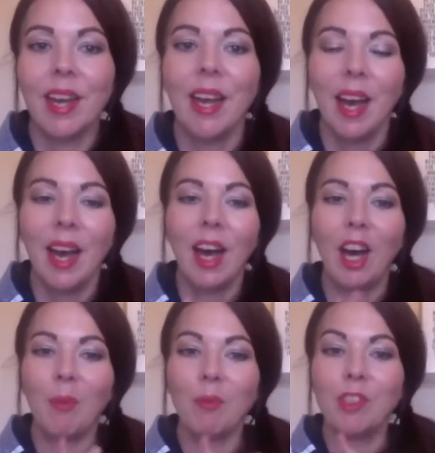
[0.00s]

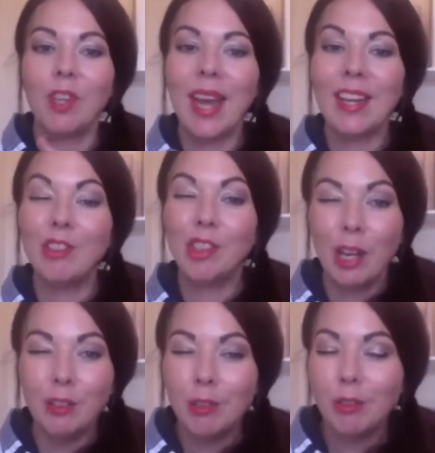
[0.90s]
a
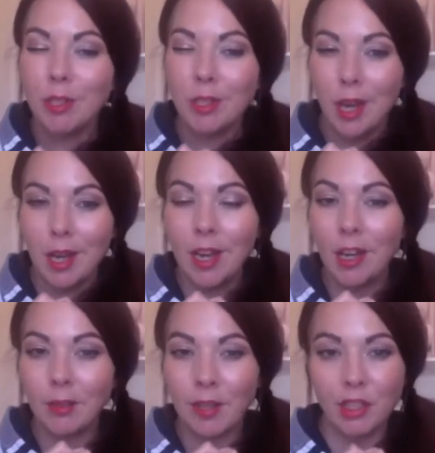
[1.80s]
gentle
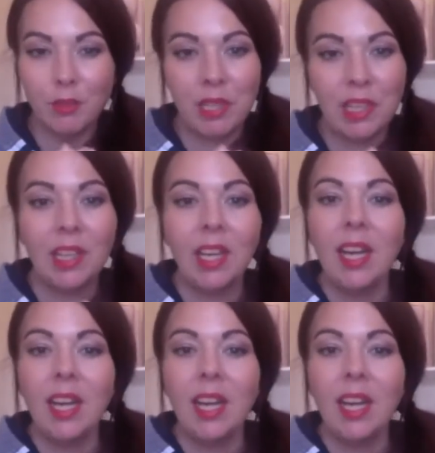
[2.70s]
skincare regimen